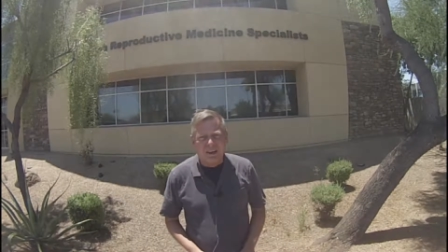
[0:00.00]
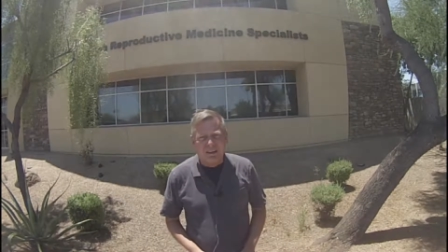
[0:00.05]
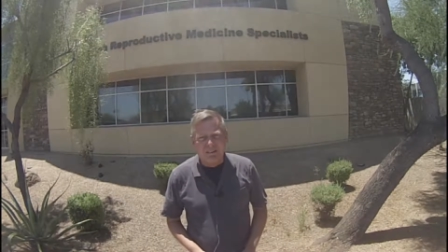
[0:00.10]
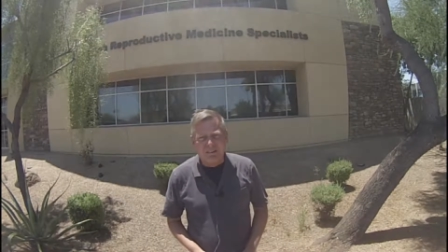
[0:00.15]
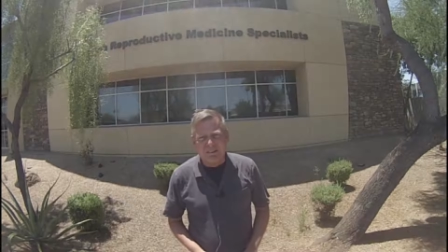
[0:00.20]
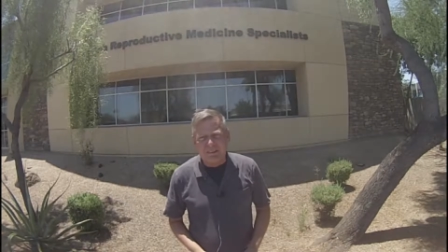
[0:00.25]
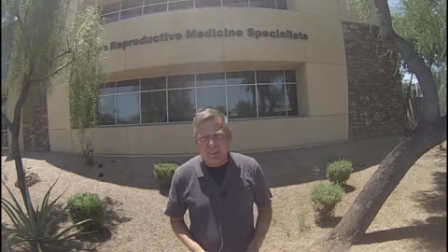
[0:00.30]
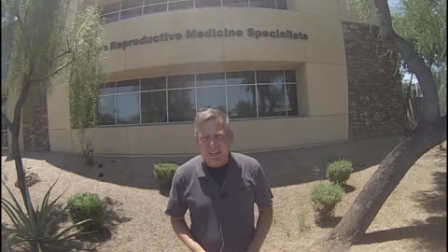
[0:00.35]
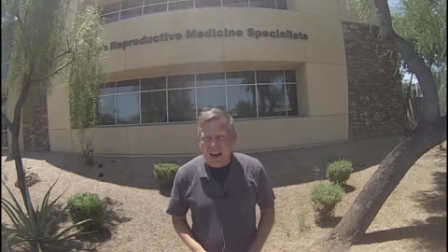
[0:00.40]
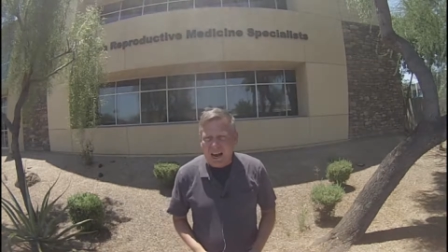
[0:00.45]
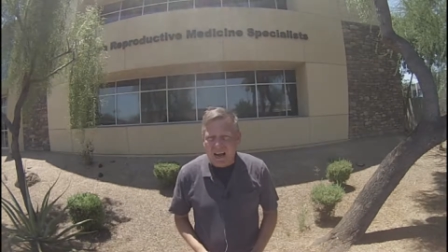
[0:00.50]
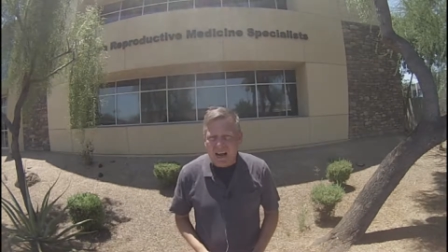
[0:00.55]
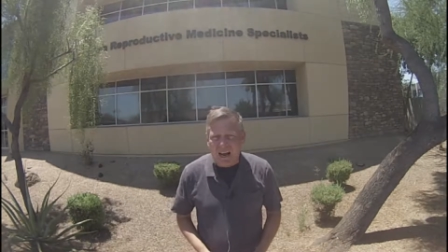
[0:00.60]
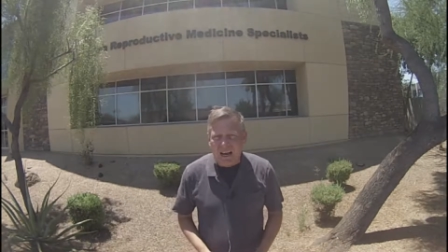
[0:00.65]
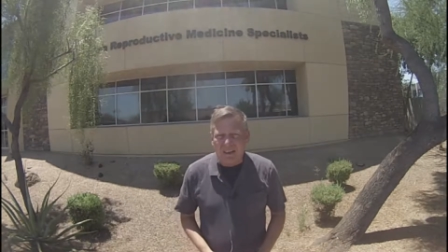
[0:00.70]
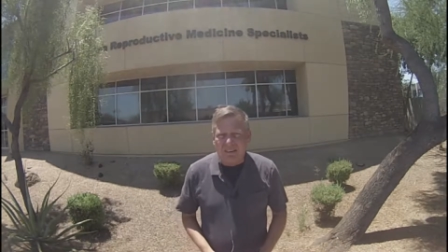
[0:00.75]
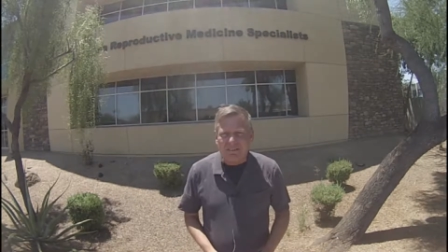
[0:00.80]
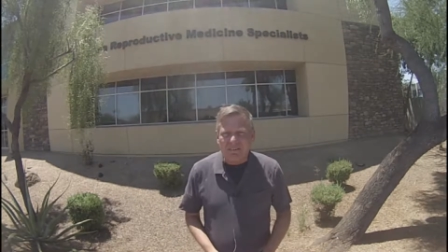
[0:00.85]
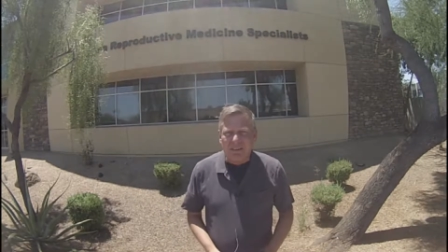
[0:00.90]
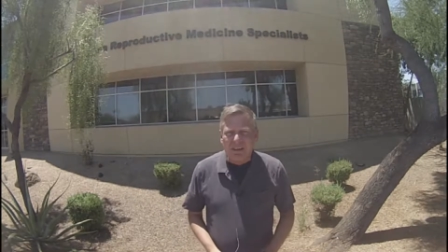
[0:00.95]
under the
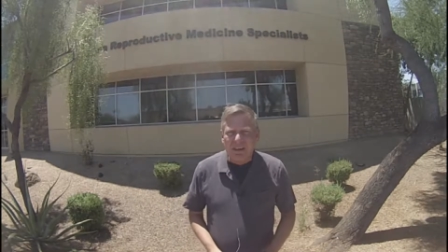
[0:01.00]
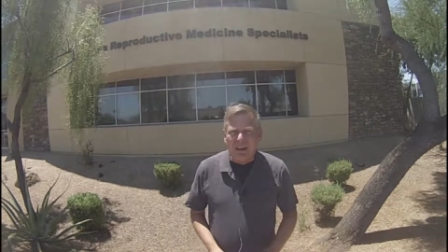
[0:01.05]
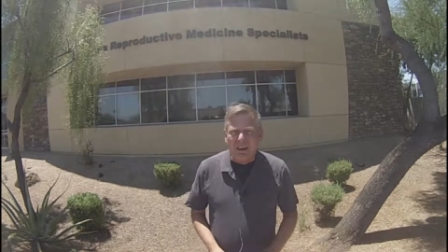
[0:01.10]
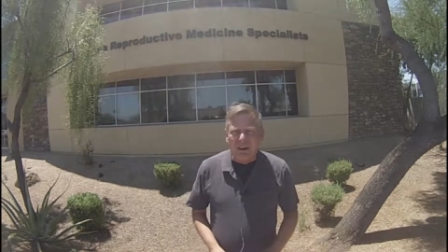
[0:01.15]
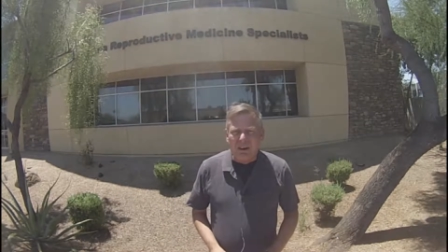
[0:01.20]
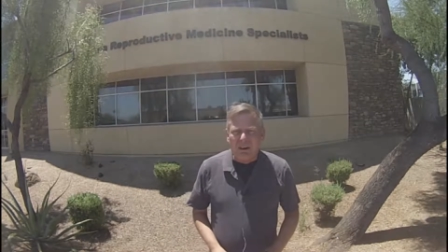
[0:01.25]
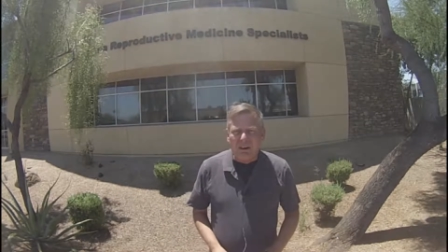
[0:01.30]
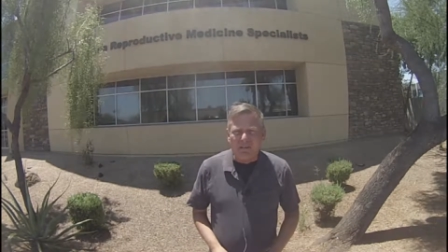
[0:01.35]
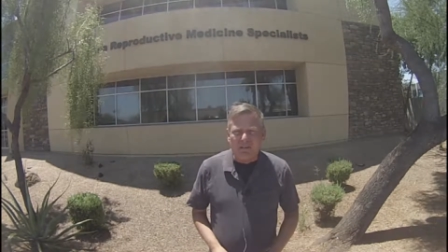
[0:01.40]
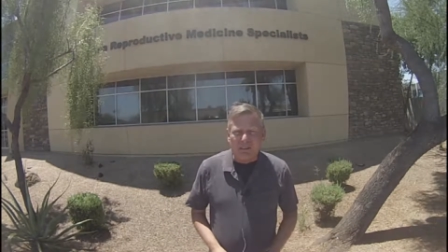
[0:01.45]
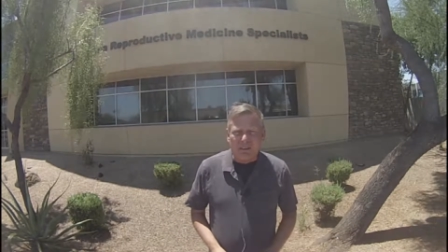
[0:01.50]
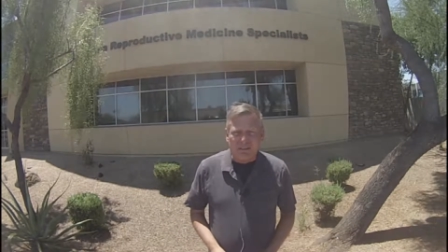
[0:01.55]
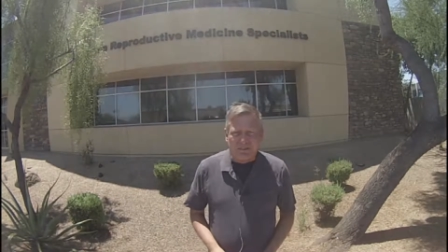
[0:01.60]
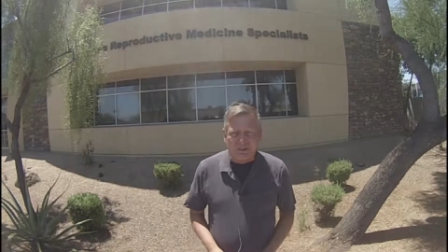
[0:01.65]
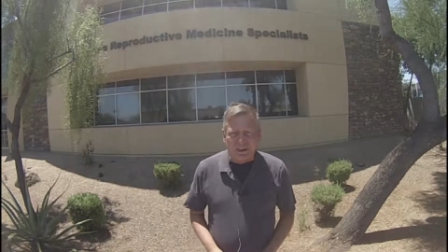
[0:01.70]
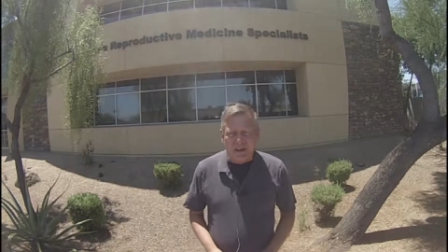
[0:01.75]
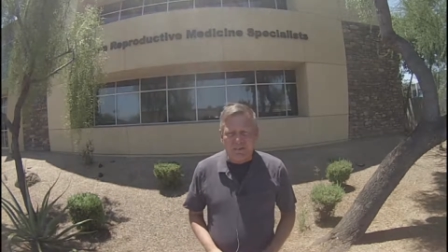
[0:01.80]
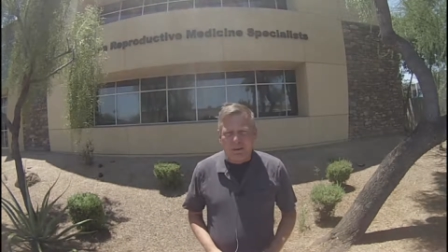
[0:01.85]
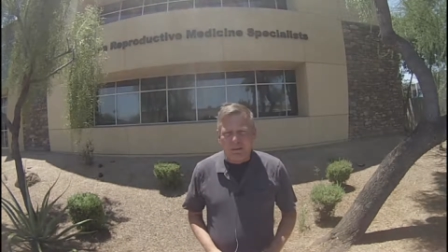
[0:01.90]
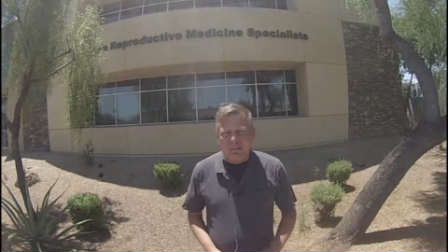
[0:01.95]
guise of
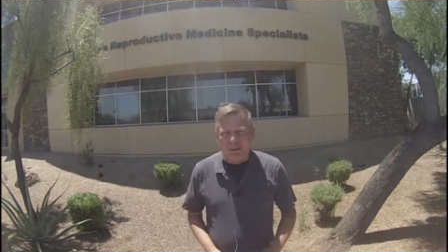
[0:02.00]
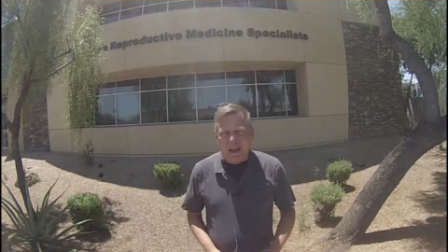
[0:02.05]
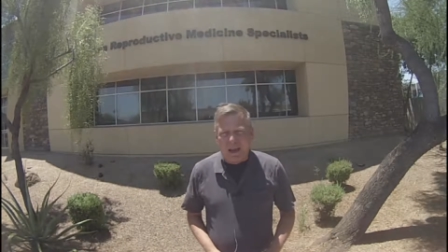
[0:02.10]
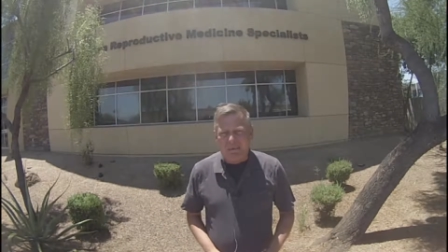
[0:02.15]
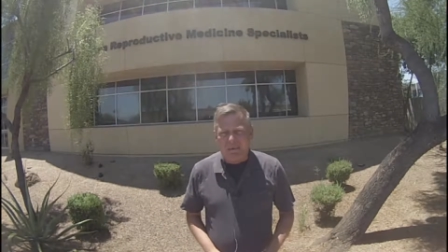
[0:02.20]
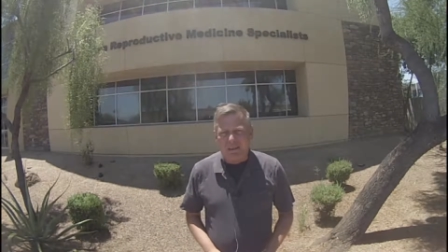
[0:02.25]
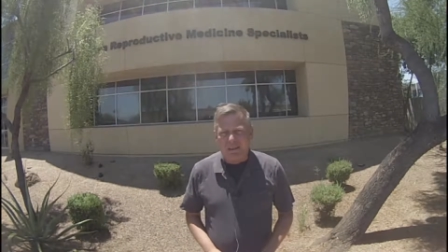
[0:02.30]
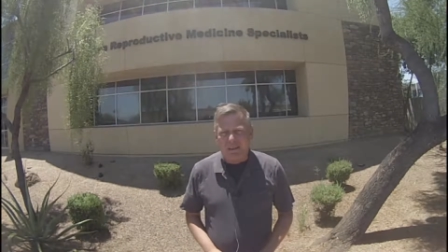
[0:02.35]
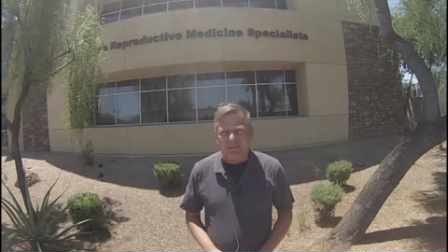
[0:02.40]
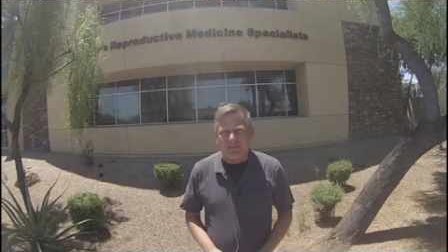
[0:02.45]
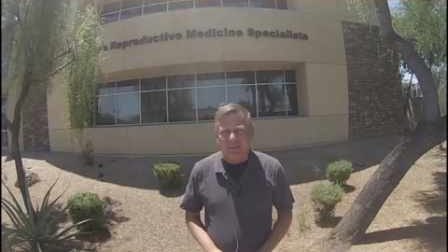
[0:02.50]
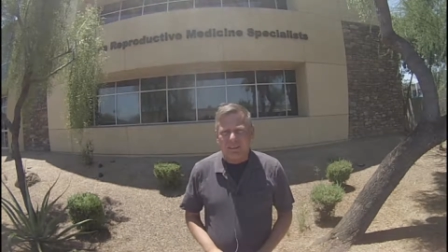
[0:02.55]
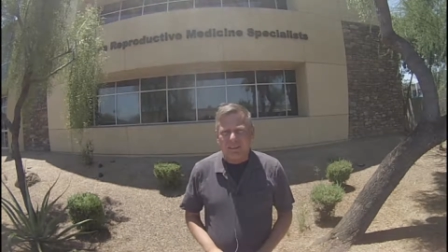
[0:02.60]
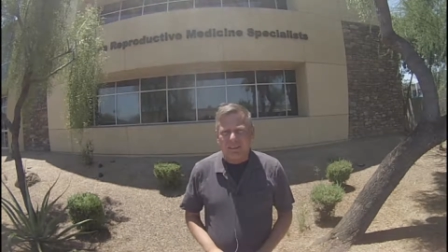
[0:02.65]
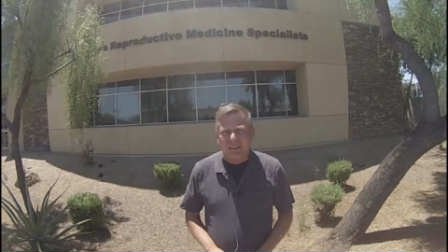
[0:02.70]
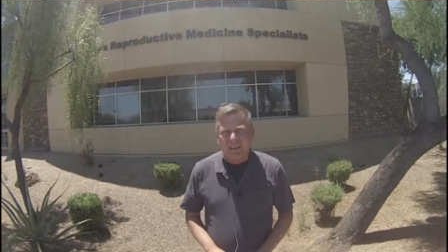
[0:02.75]
saving babies,